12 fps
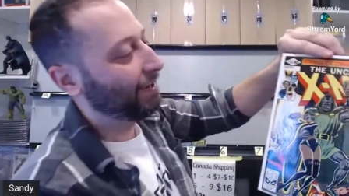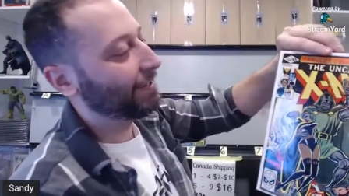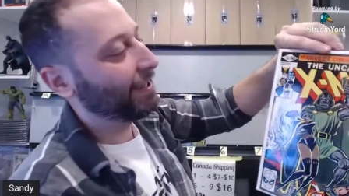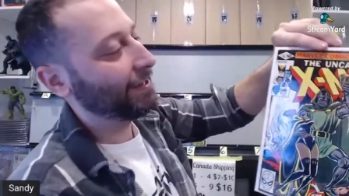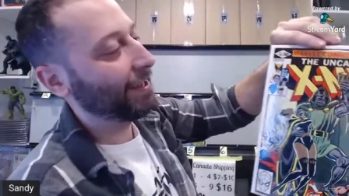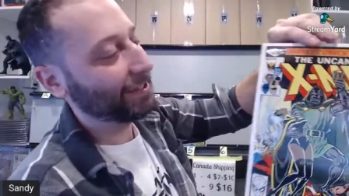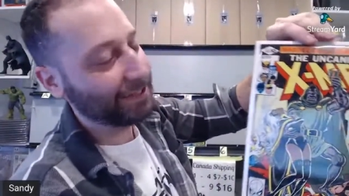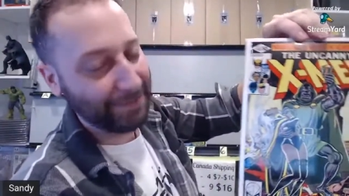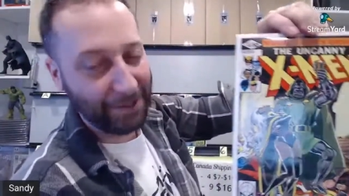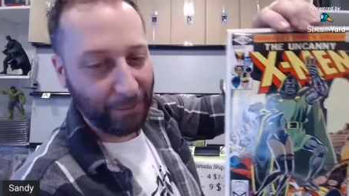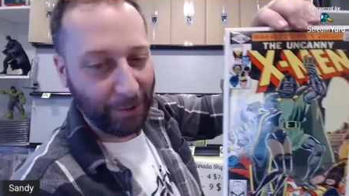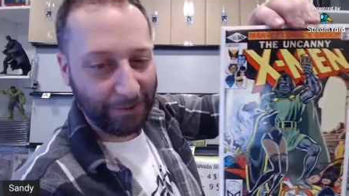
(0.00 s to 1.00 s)
Uncanny X
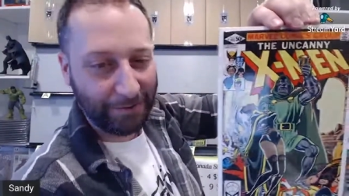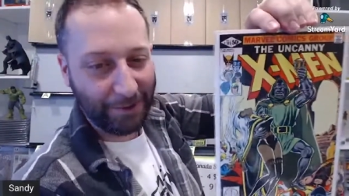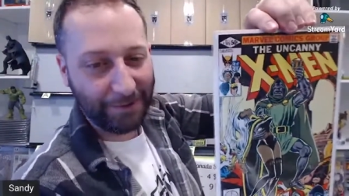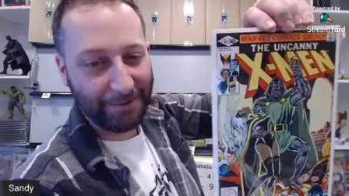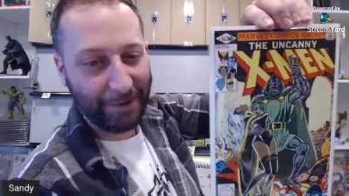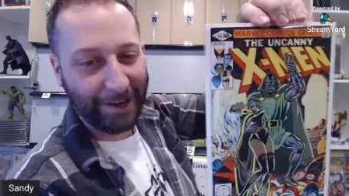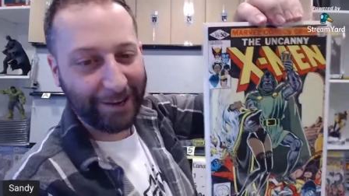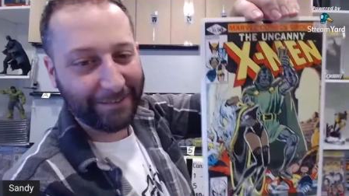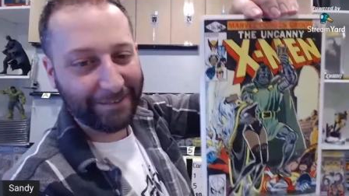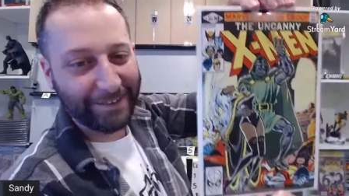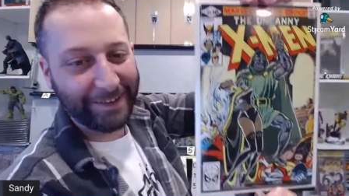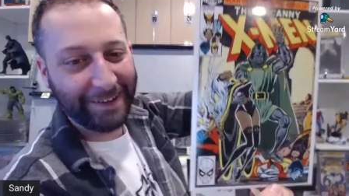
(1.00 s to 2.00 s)
Men
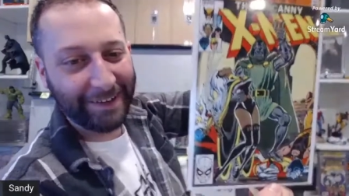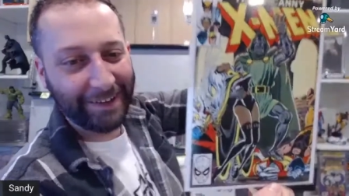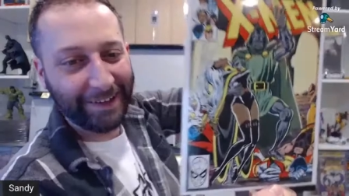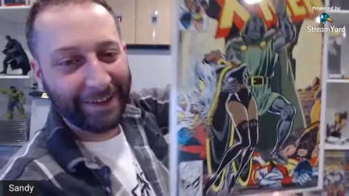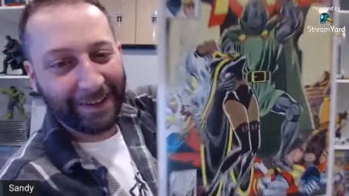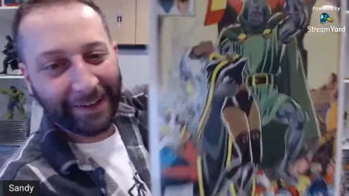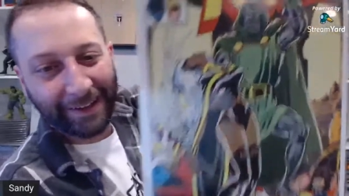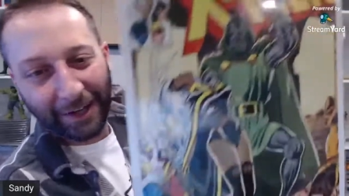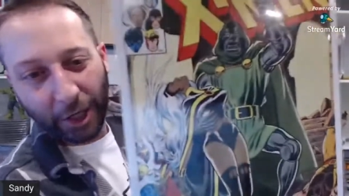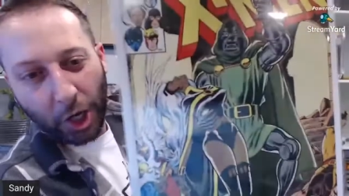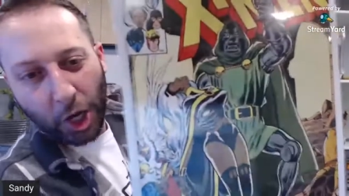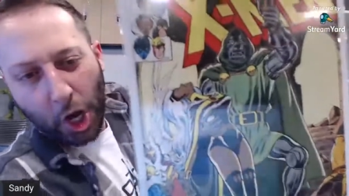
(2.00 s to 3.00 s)
145. Uncanny
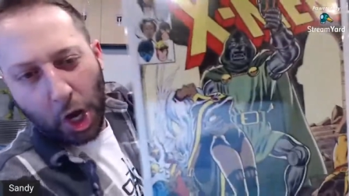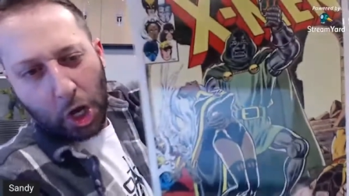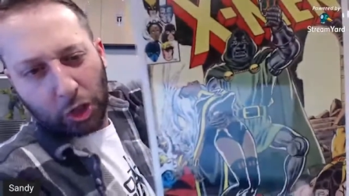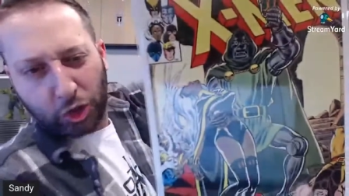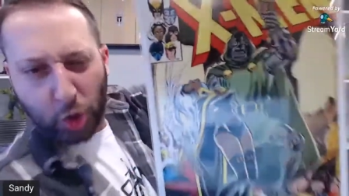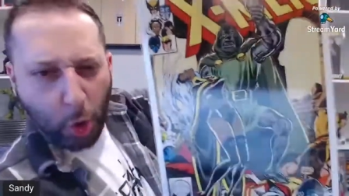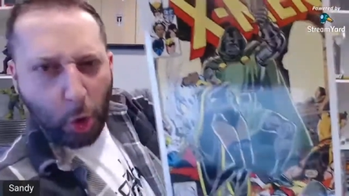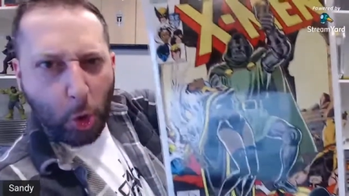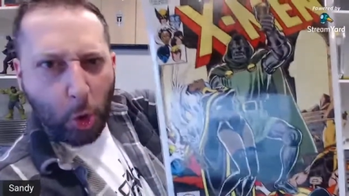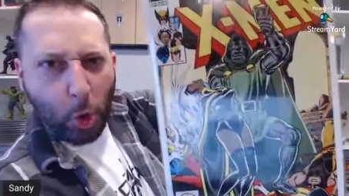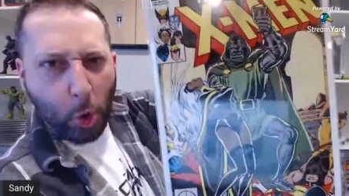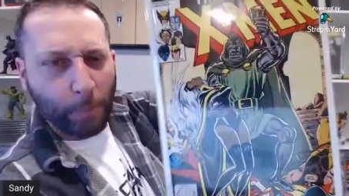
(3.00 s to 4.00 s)
Avengers.
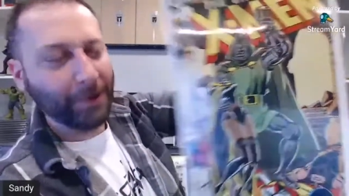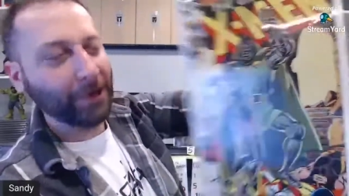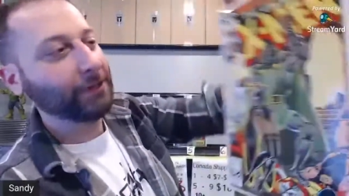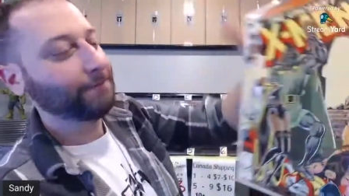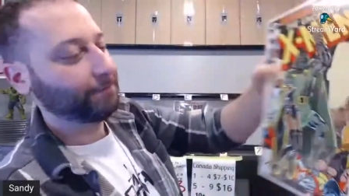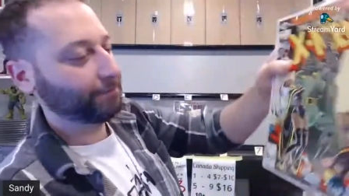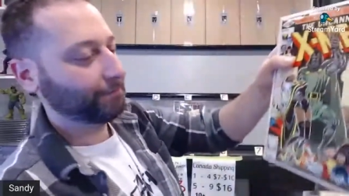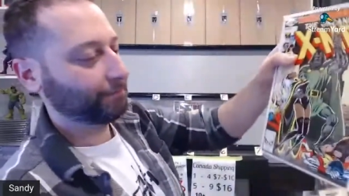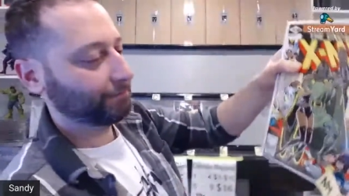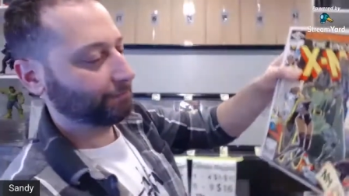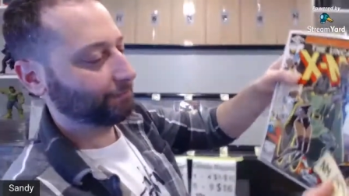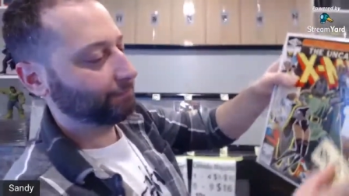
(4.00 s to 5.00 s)
Doom.
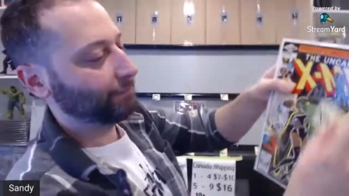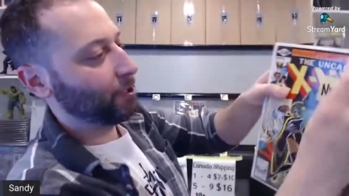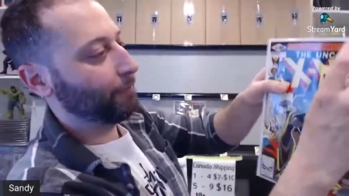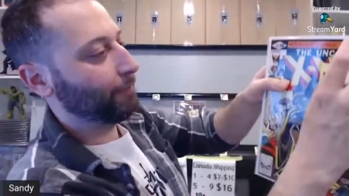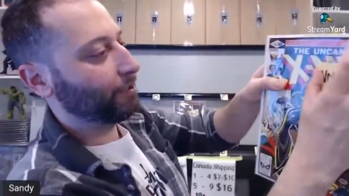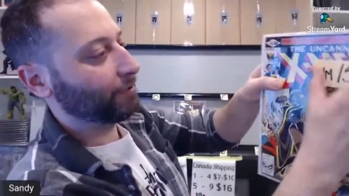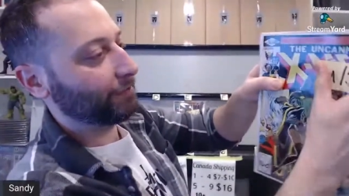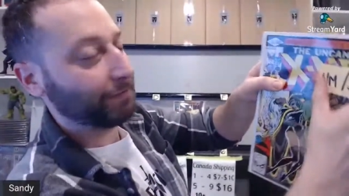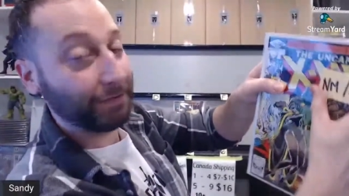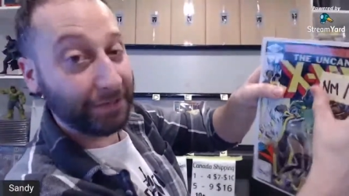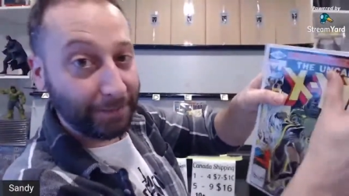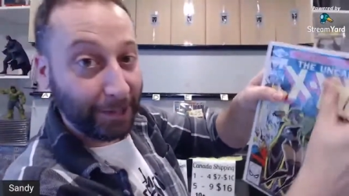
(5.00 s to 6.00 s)
Near mint,
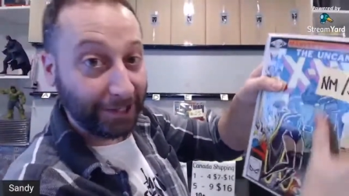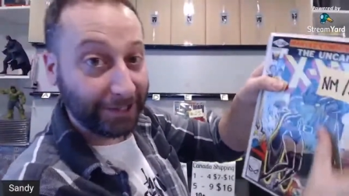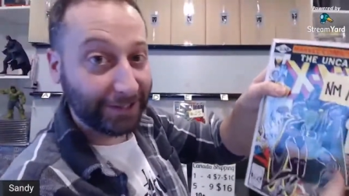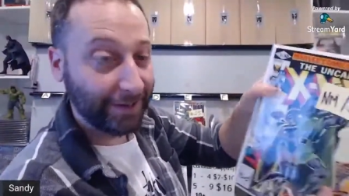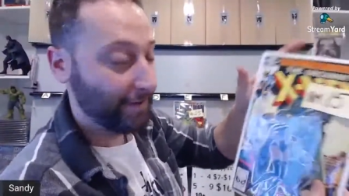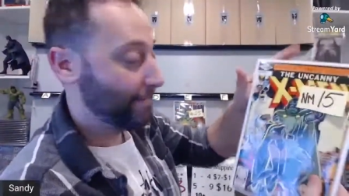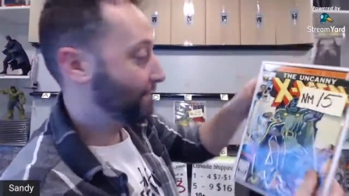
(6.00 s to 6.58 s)
15 bucks.